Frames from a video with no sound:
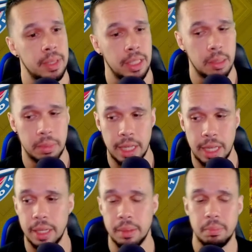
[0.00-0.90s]
at the
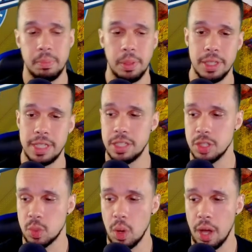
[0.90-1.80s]
beginning, build a
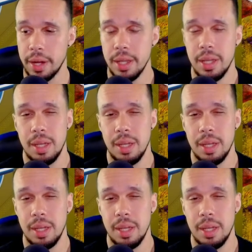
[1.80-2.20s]
decent squad,